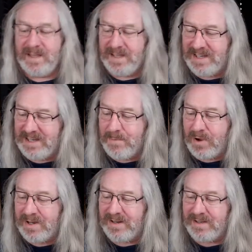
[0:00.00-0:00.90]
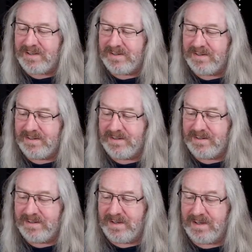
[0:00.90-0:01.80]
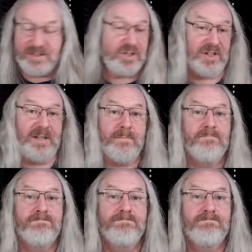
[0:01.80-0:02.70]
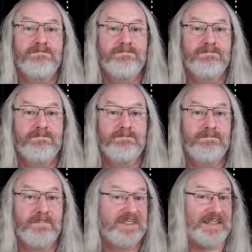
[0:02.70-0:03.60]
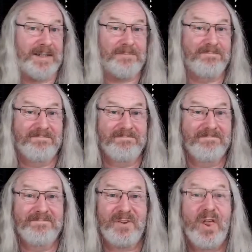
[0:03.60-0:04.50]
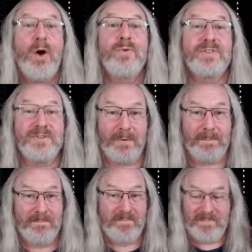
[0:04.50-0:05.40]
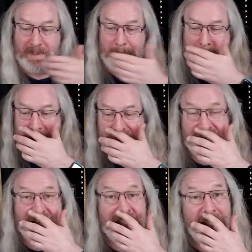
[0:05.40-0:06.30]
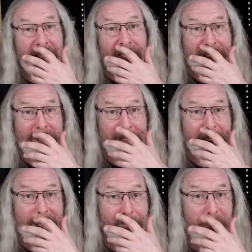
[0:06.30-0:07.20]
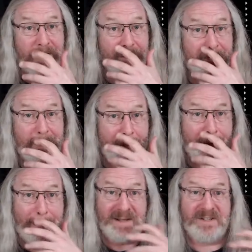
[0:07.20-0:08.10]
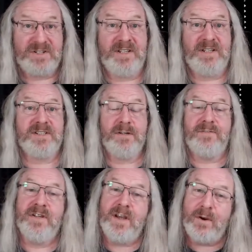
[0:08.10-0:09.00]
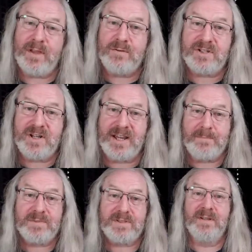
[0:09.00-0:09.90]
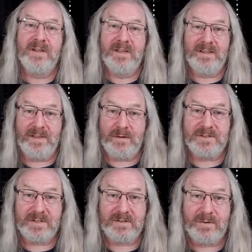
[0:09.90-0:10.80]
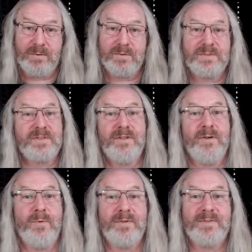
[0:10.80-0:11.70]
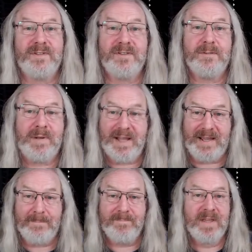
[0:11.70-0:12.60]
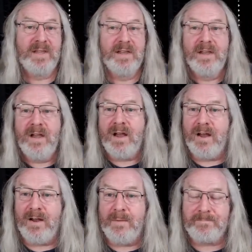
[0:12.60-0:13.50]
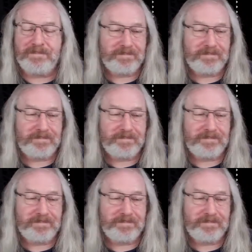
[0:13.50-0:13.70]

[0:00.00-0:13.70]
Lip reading: E minor and G. That's it for the whole song. D, A, E minor and G. So if you know those shapes, those are the chords that you're wanting to play. I